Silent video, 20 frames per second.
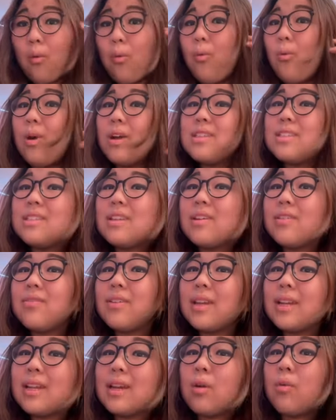What's up,
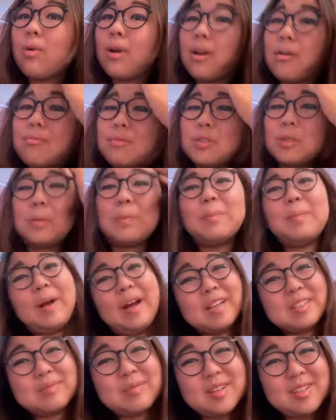video? Welcome to
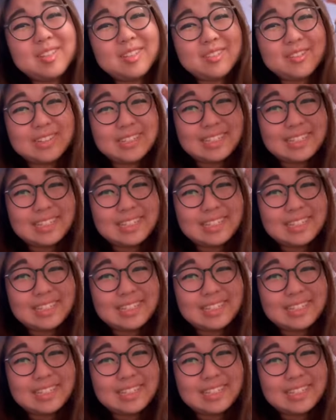back to my channel,